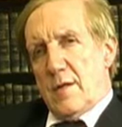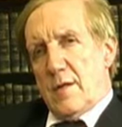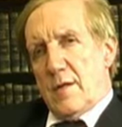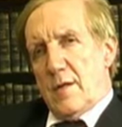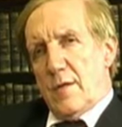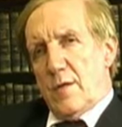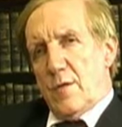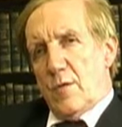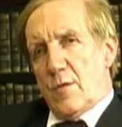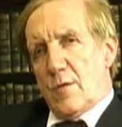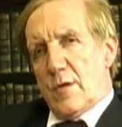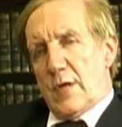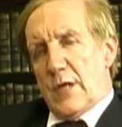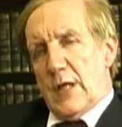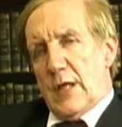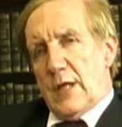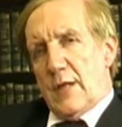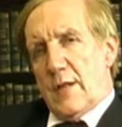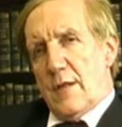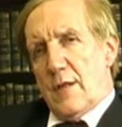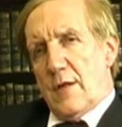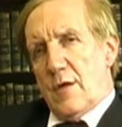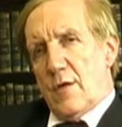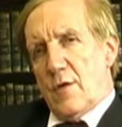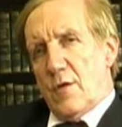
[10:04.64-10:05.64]
look
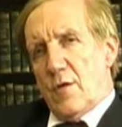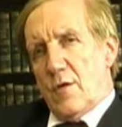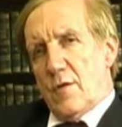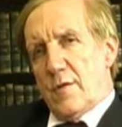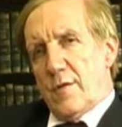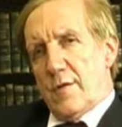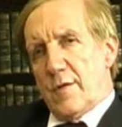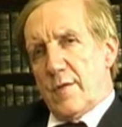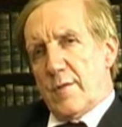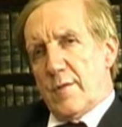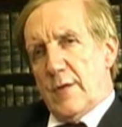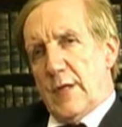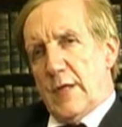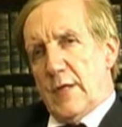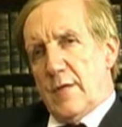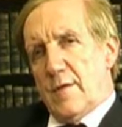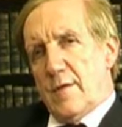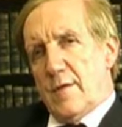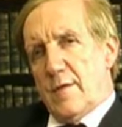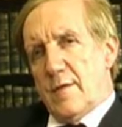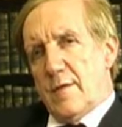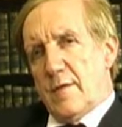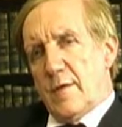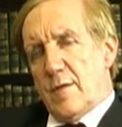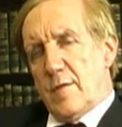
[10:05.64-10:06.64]
at the
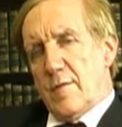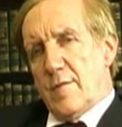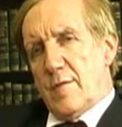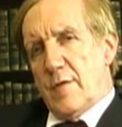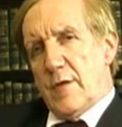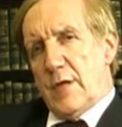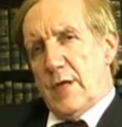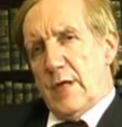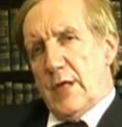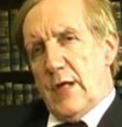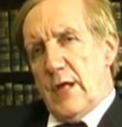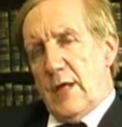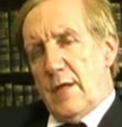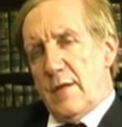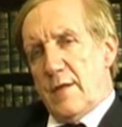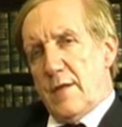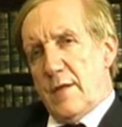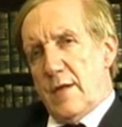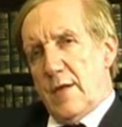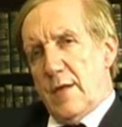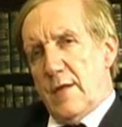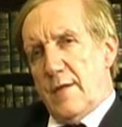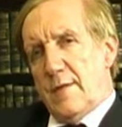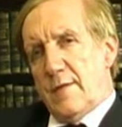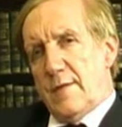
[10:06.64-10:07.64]
consequences of an
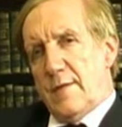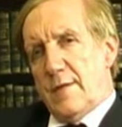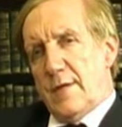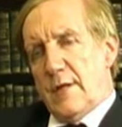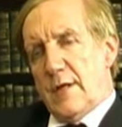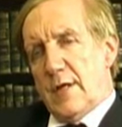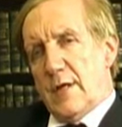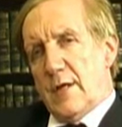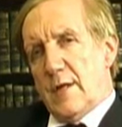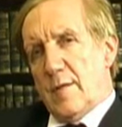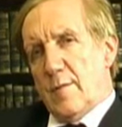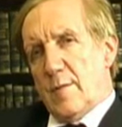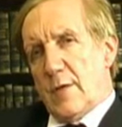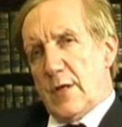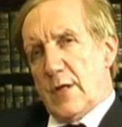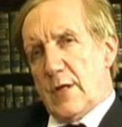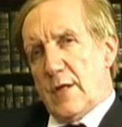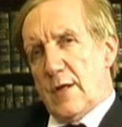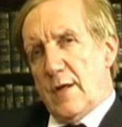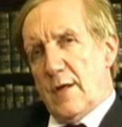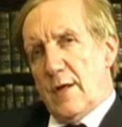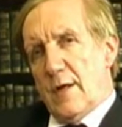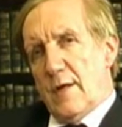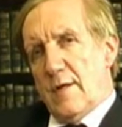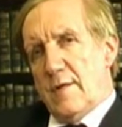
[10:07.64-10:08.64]
atheistic and
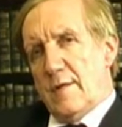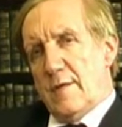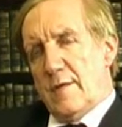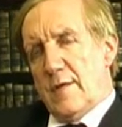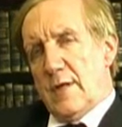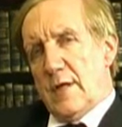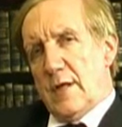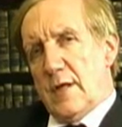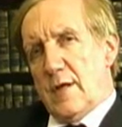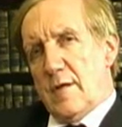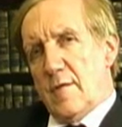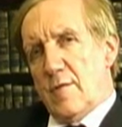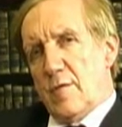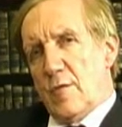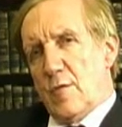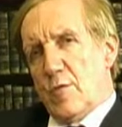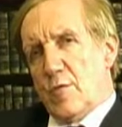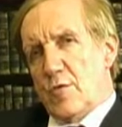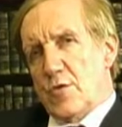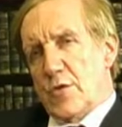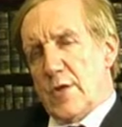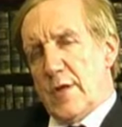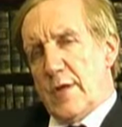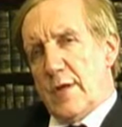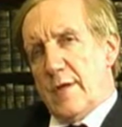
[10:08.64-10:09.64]
materialistic
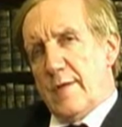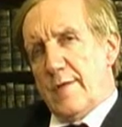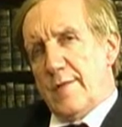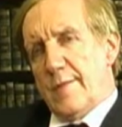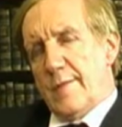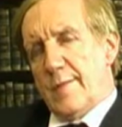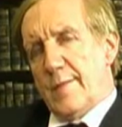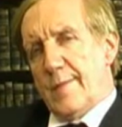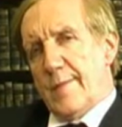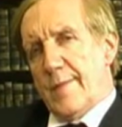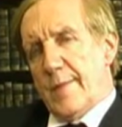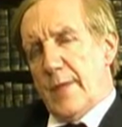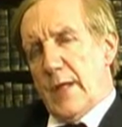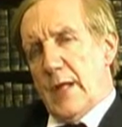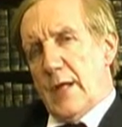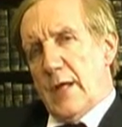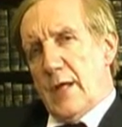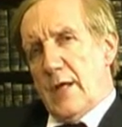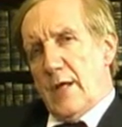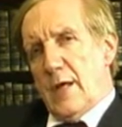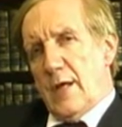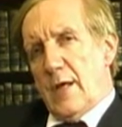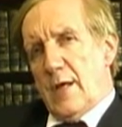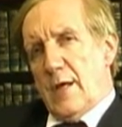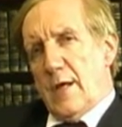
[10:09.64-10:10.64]
evolutionism
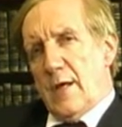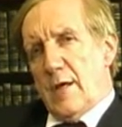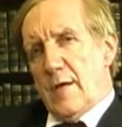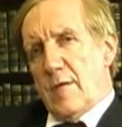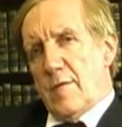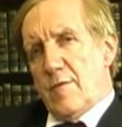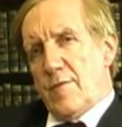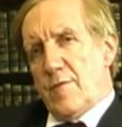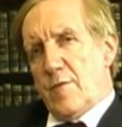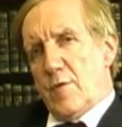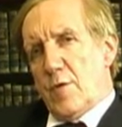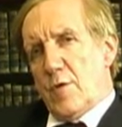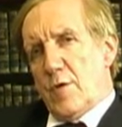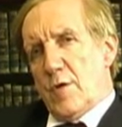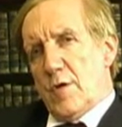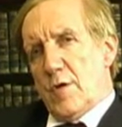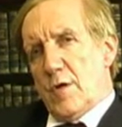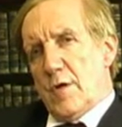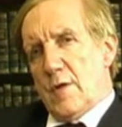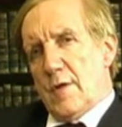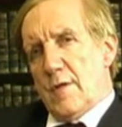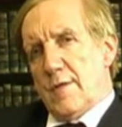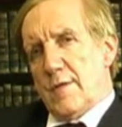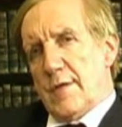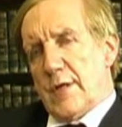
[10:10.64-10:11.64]

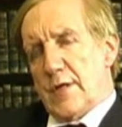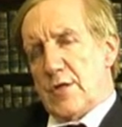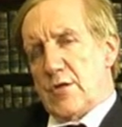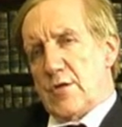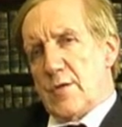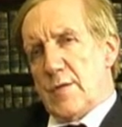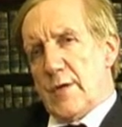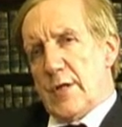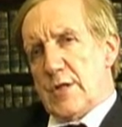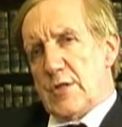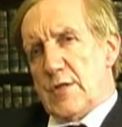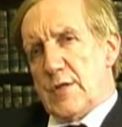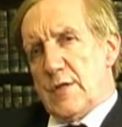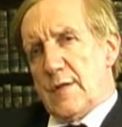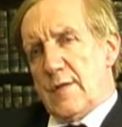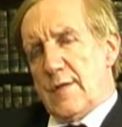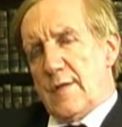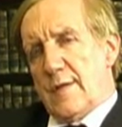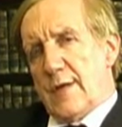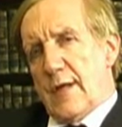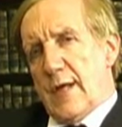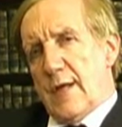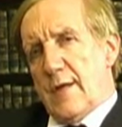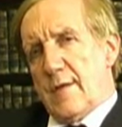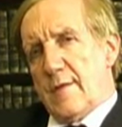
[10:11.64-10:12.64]
for such
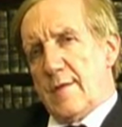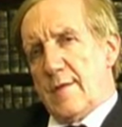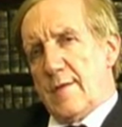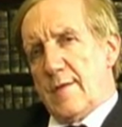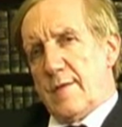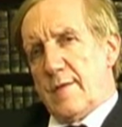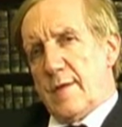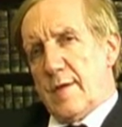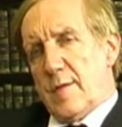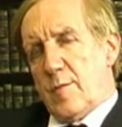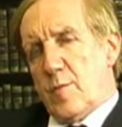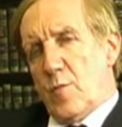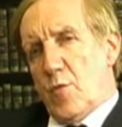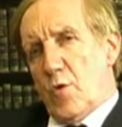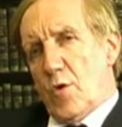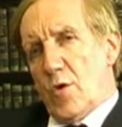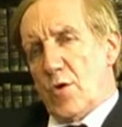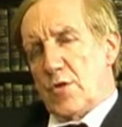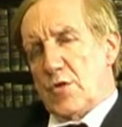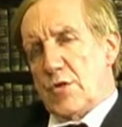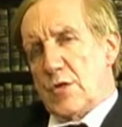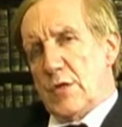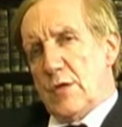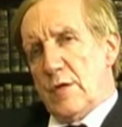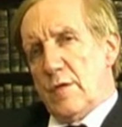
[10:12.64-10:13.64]
questions as
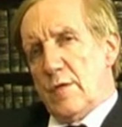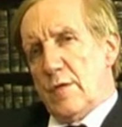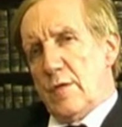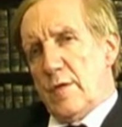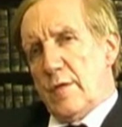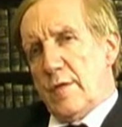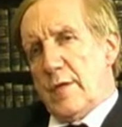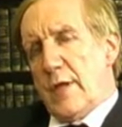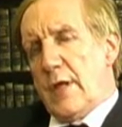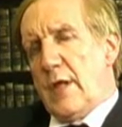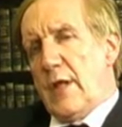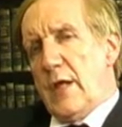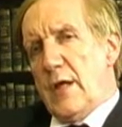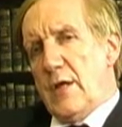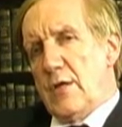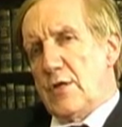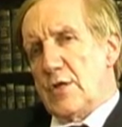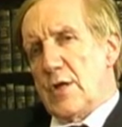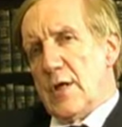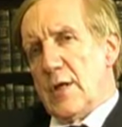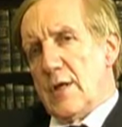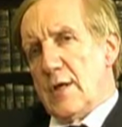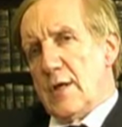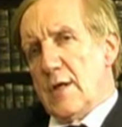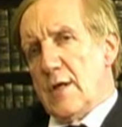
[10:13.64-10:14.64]
abortion or
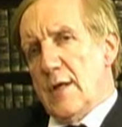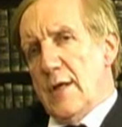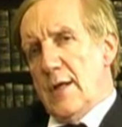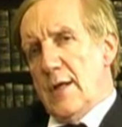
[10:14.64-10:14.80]
euthanasia,